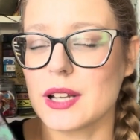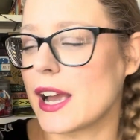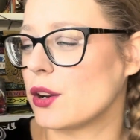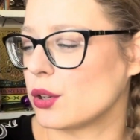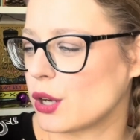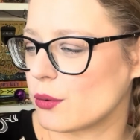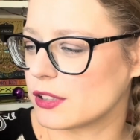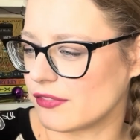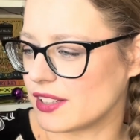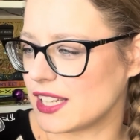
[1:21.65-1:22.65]
I don't know
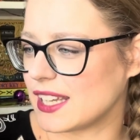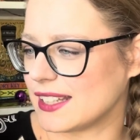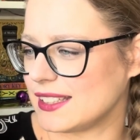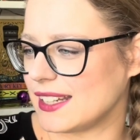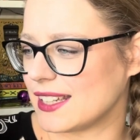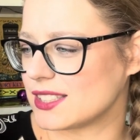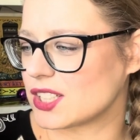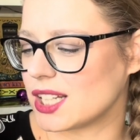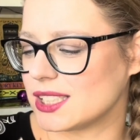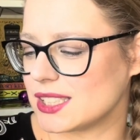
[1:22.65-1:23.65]
if it is
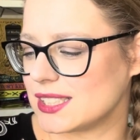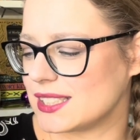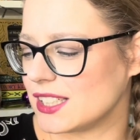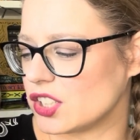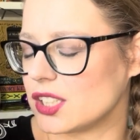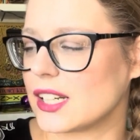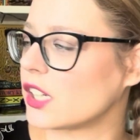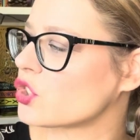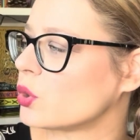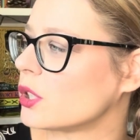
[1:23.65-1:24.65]
considered a
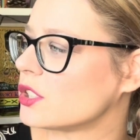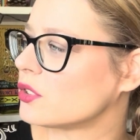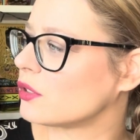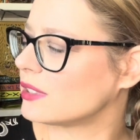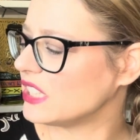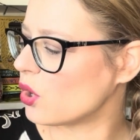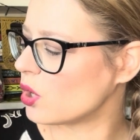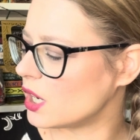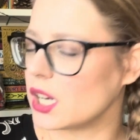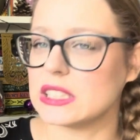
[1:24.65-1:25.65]
short story
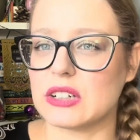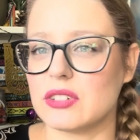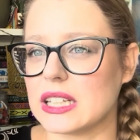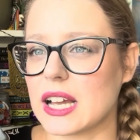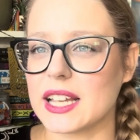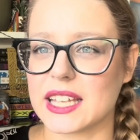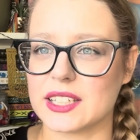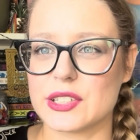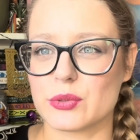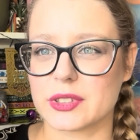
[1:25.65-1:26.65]
or a novella. It
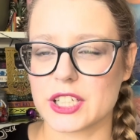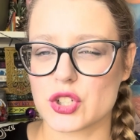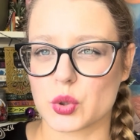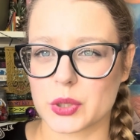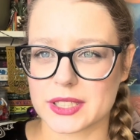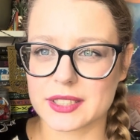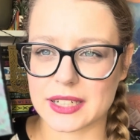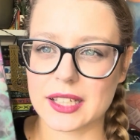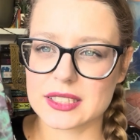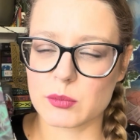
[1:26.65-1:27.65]
is a really short
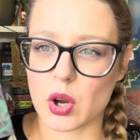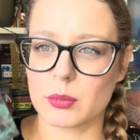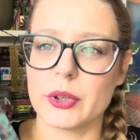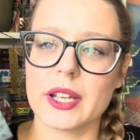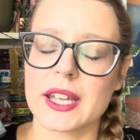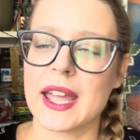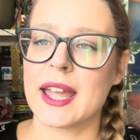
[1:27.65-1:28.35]
and small book.